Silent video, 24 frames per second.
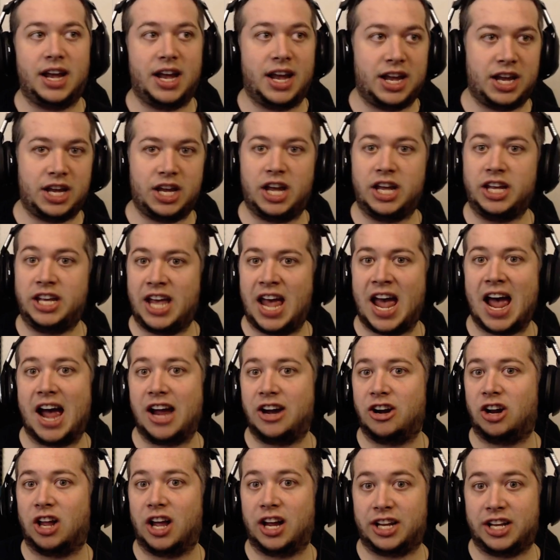yeah,
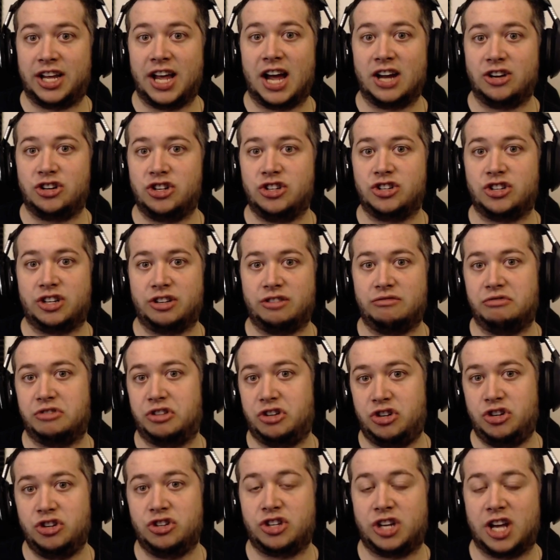you're like, yeah, she's
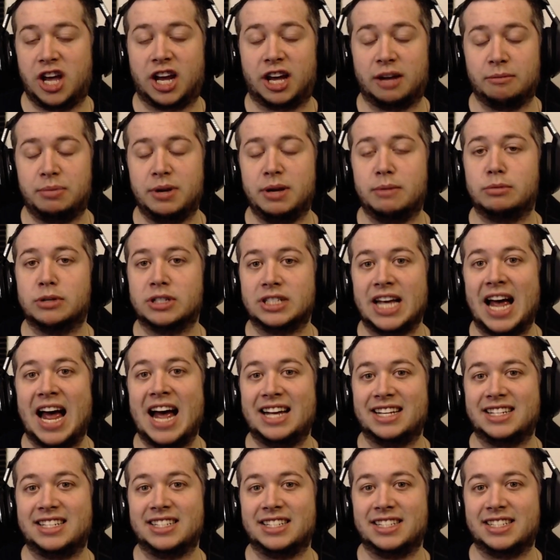kicking people's
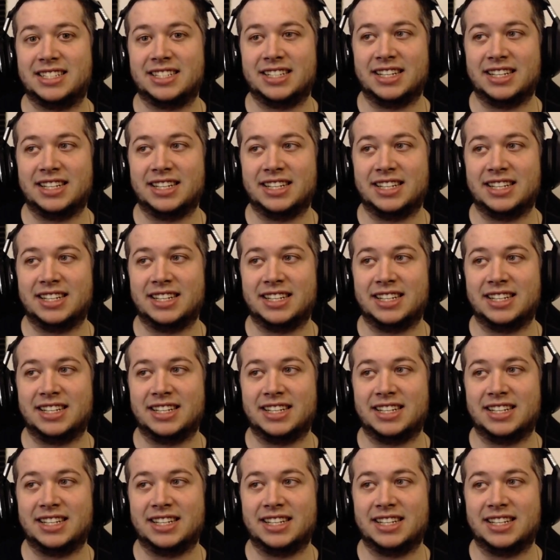asses,